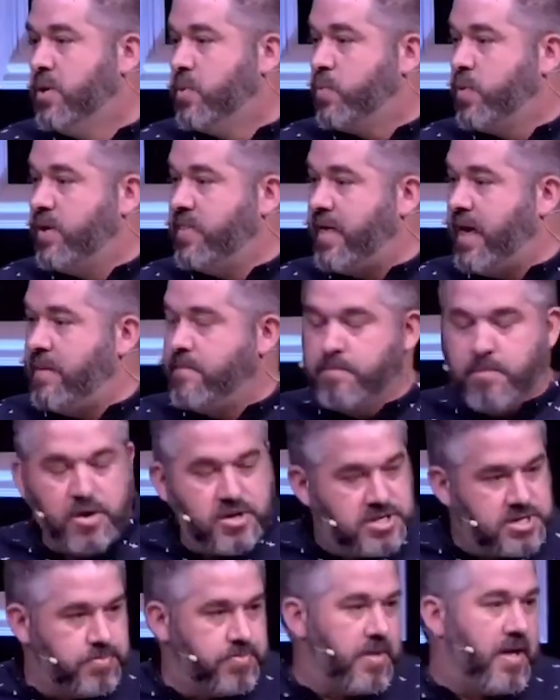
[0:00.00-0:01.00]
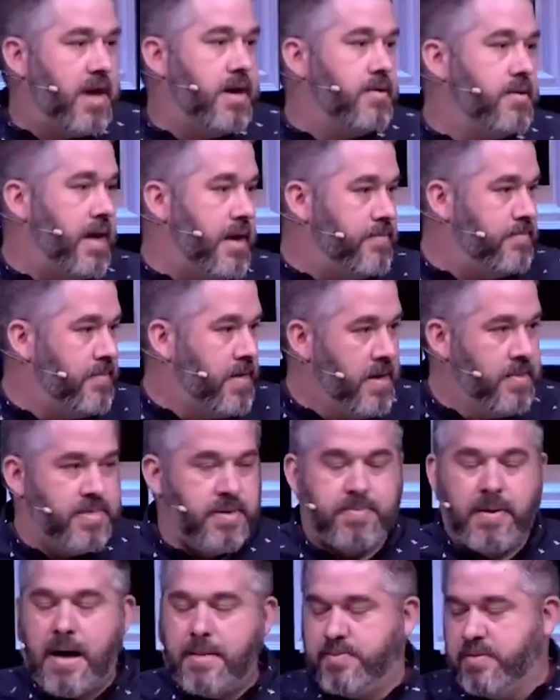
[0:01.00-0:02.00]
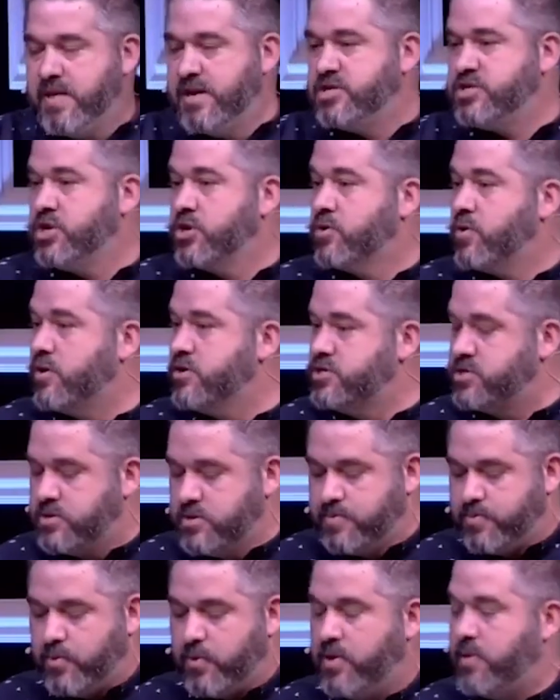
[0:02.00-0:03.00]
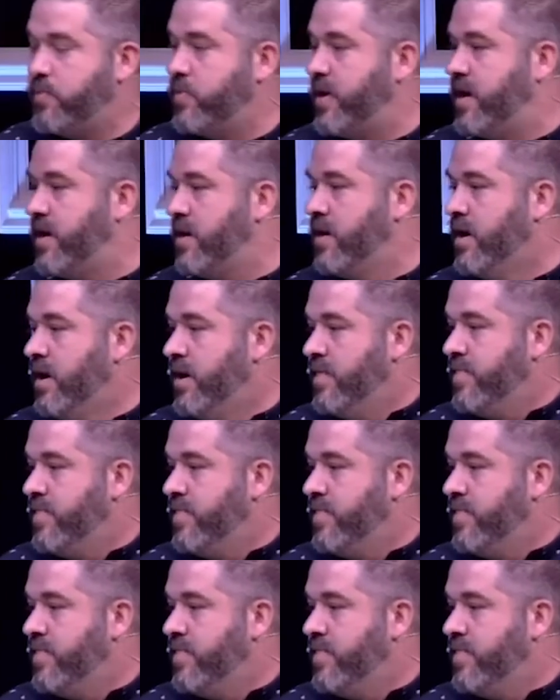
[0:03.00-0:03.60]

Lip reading: where they multiply, and the population grows to a point where